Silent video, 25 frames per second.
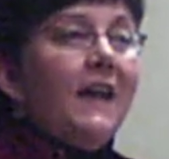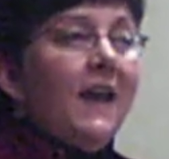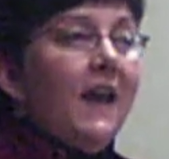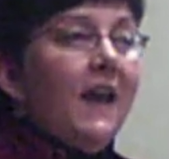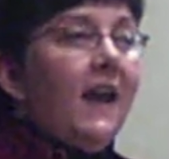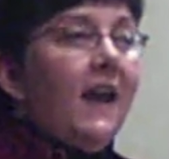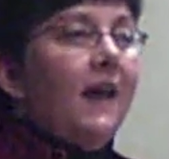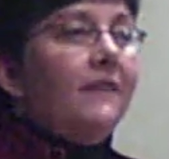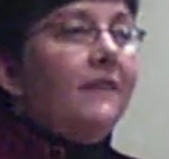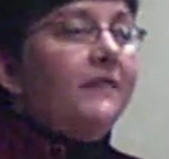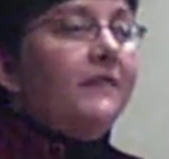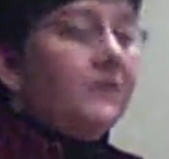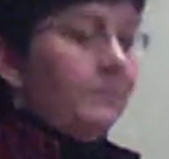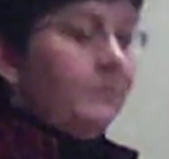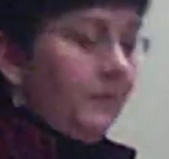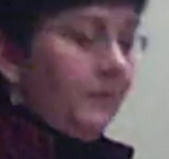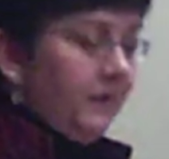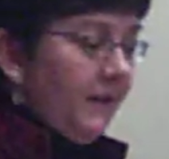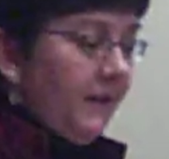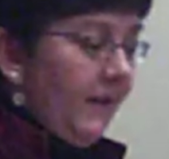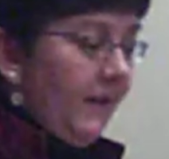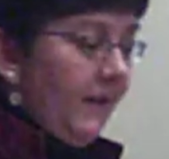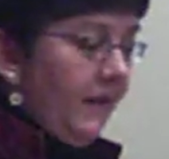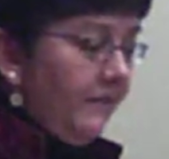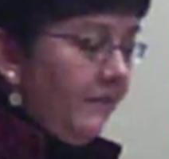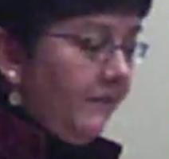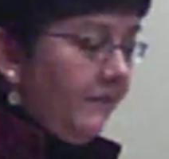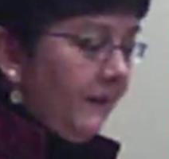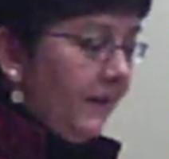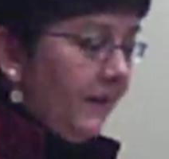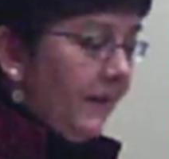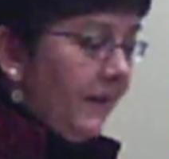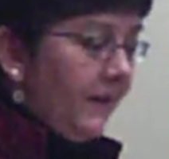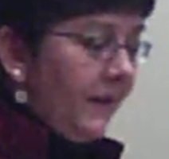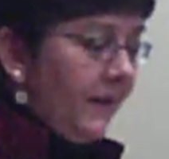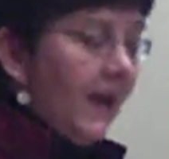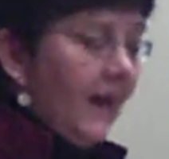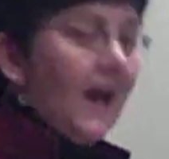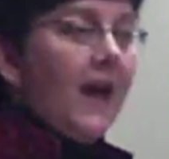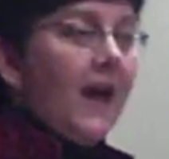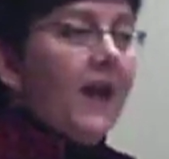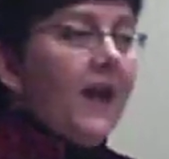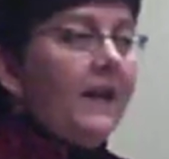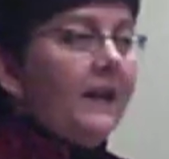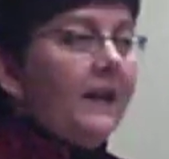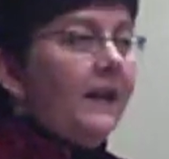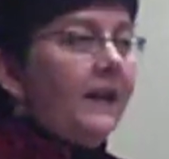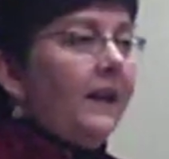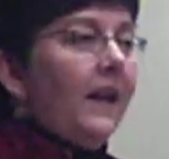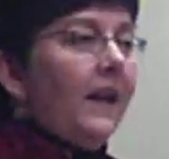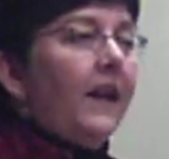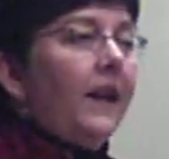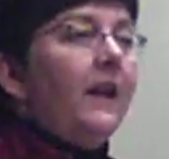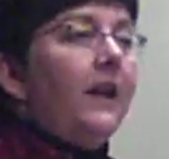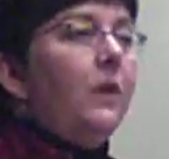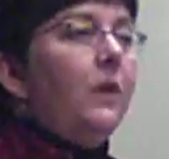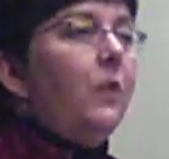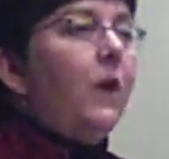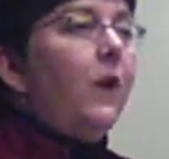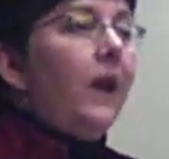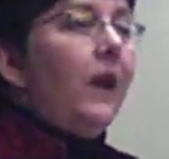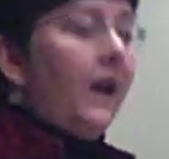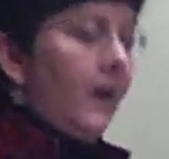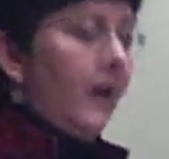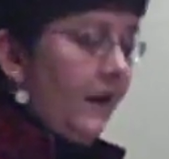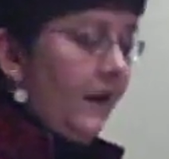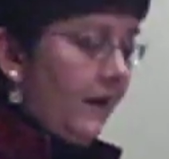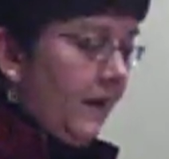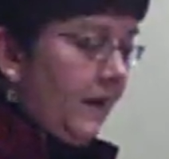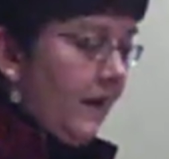have to believe in God in any way